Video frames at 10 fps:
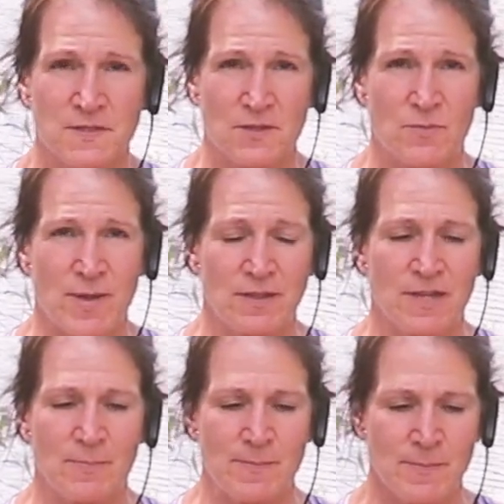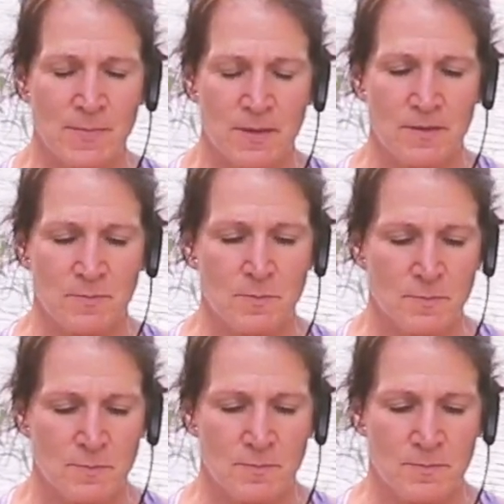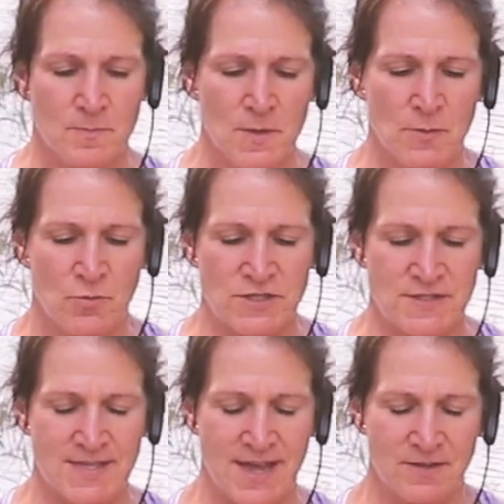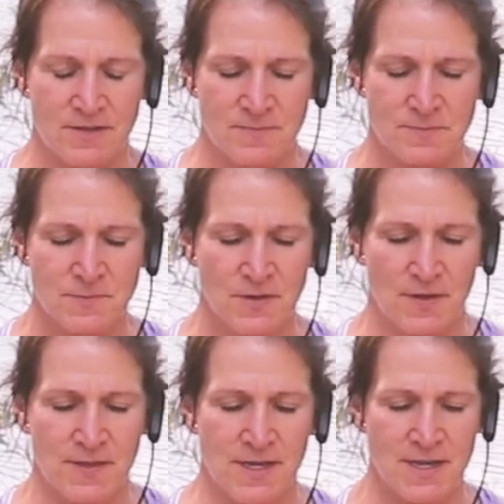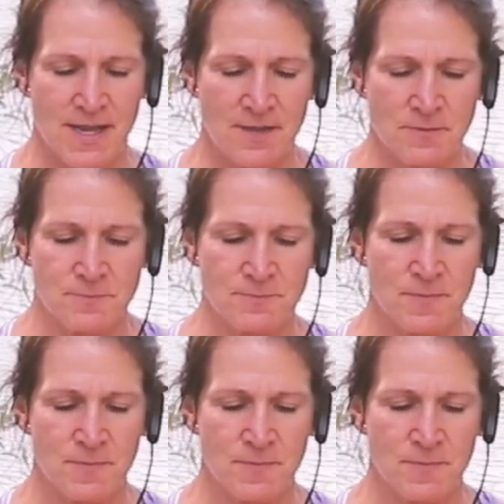So the belly pushes out on the inhale,